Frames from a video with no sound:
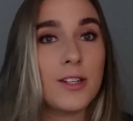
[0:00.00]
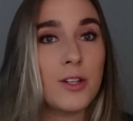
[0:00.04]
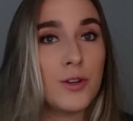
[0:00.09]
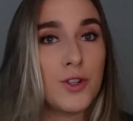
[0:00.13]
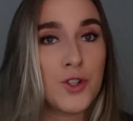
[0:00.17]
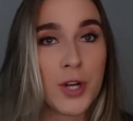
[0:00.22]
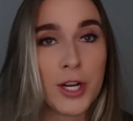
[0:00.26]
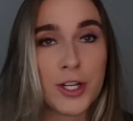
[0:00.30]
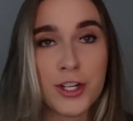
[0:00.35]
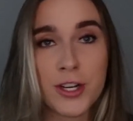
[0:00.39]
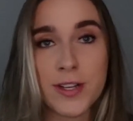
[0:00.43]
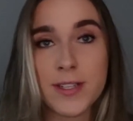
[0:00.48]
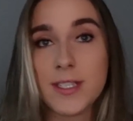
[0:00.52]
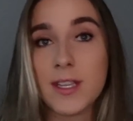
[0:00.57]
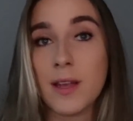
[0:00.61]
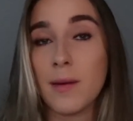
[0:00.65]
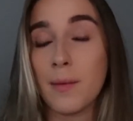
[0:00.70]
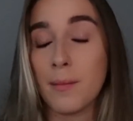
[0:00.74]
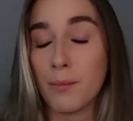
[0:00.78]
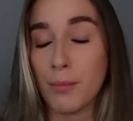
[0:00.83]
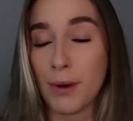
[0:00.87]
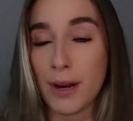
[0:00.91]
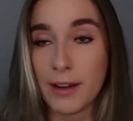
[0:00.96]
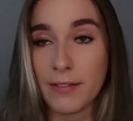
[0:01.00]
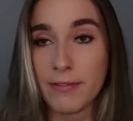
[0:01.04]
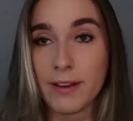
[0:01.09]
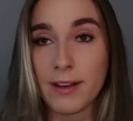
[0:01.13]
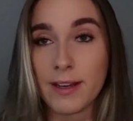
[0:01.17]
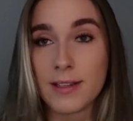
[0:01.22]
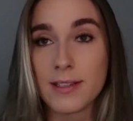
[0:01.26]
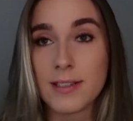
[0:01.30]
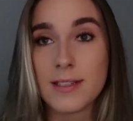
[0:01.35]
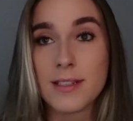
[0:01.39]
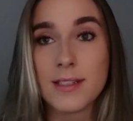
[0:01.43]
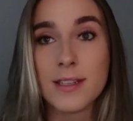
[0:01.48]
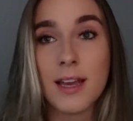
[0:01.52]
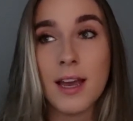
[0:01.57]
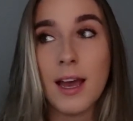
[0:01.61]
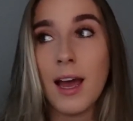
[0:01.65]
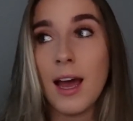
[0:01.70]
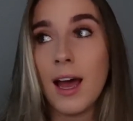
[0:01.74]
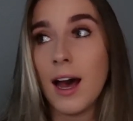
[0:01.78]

nutritious breakfast,